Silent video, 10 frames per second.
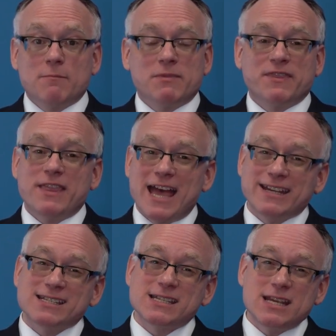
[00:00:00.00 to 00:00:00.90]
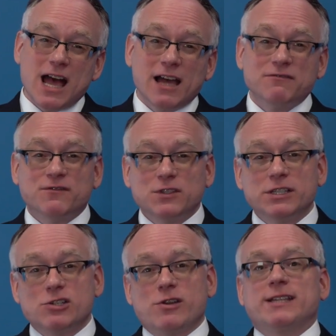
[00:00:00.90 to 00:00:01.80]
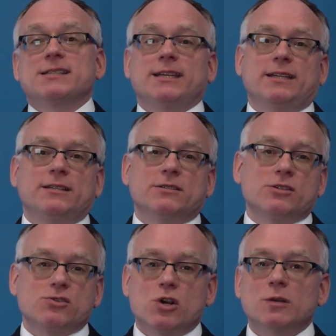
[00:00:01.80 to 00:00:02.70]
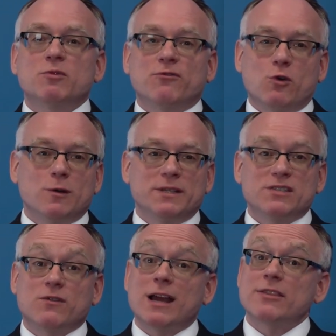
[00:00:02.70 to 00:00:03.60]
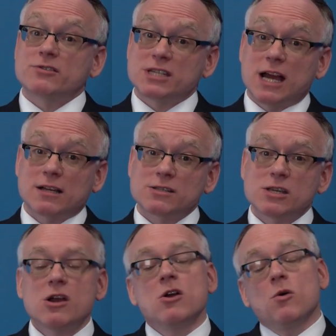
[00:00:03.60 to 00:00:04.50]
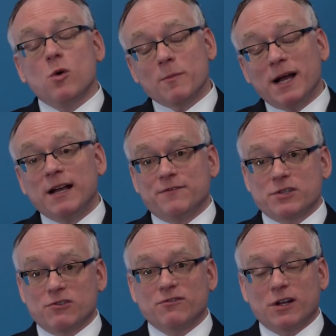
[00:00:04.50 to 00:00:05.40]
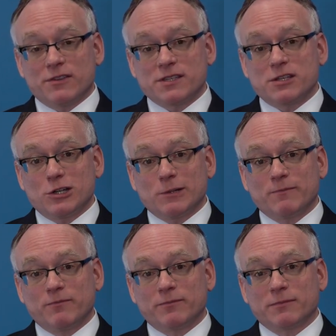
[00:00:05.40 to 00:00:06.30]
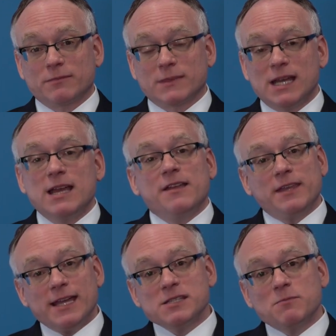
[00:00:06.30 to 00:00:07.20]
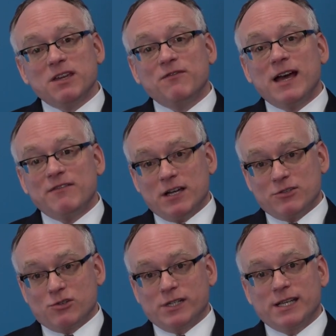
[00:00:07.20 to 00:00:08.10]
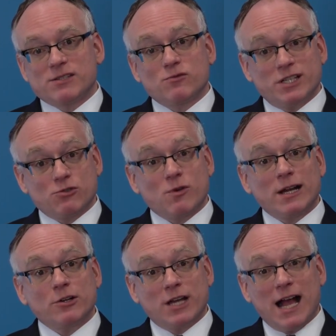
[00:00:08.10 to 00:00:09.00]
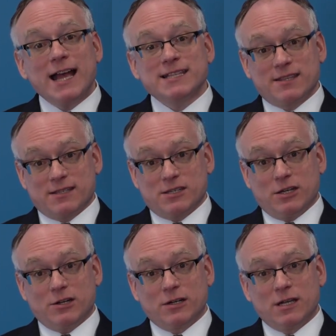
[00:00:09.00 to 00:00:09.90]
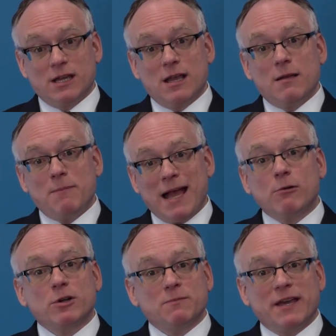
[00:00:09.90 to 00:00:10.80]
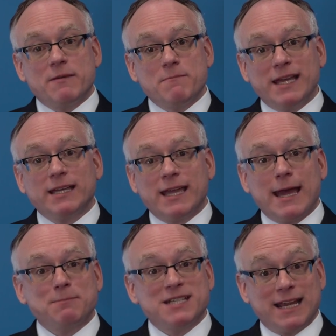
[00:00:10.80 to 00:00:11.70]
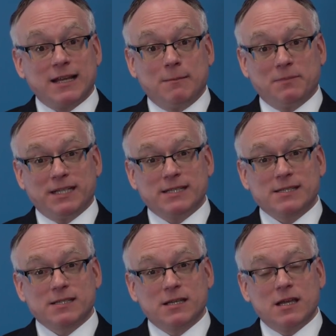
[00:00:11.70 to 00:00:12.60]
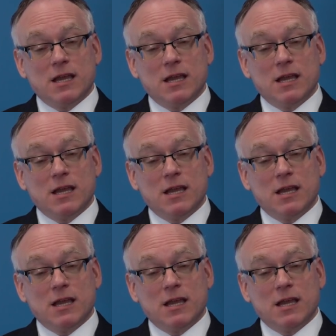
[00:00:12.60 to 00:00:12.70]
but that has not fully translated into strong performance for either stocks or bonds so far this year. The S&P 500 has reached record highs this year, powered by the mega-cap tech companies.